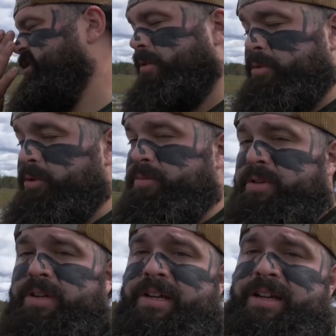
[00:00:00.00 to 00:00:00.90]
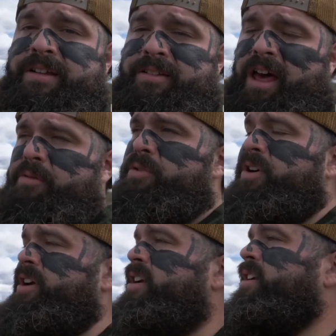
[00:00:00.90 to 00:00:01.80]
all pooped. A lot of work,
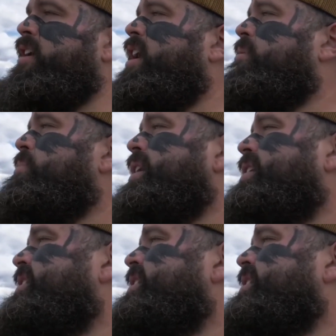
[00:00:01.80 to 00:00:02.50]
um, but